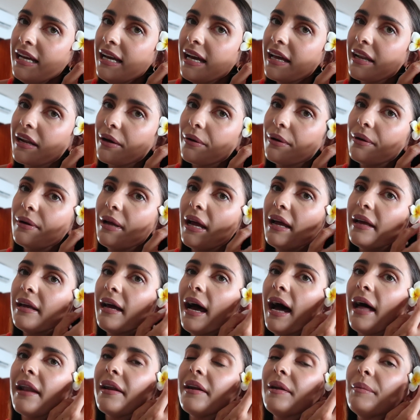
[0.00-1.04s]
and I
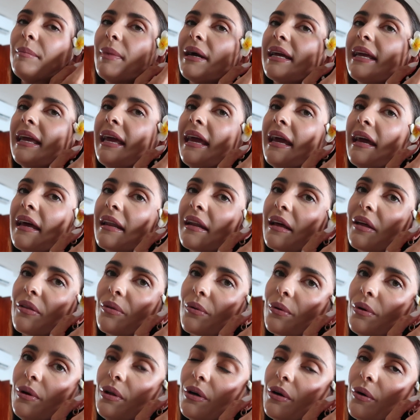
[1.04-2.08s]
had it in my hair and I
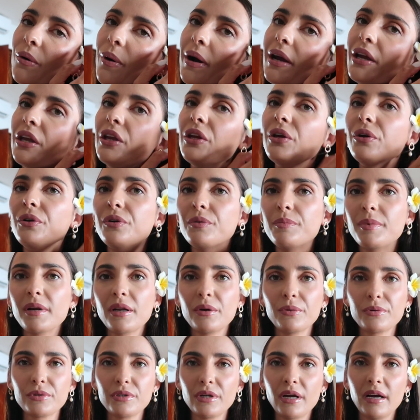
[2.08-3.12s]
thought it looked quite cute, but I
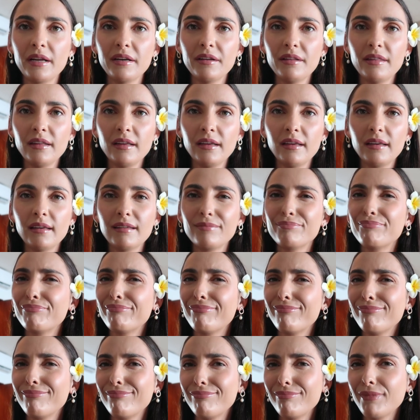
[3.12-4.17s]
also kind of think
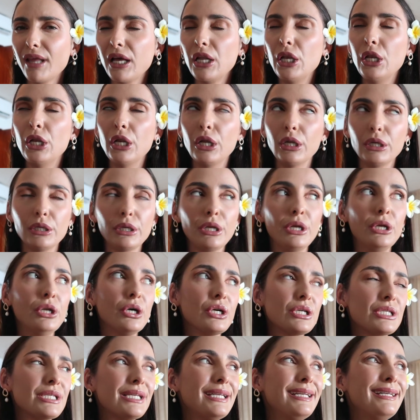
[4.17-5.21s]
it
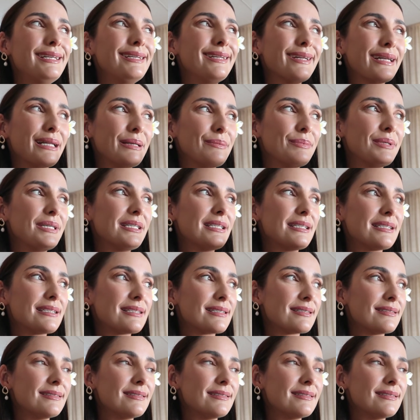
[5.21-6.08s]
looks a little bit